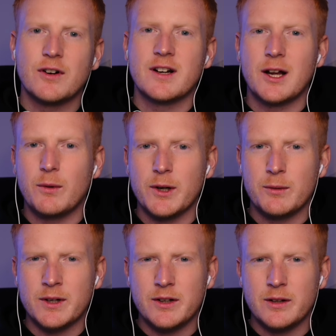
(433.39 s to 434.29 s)
and finding
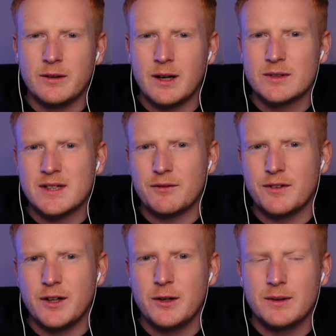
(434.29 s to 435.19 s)
out what you want to do. How
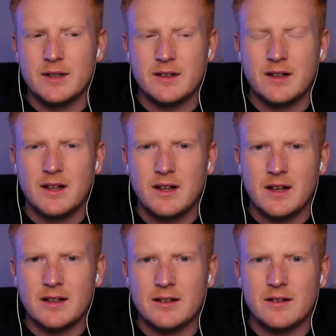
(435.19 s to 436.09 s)
was that for you? And,
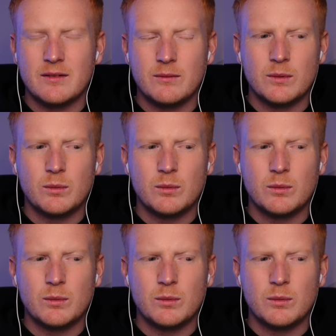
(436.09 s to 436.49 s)
and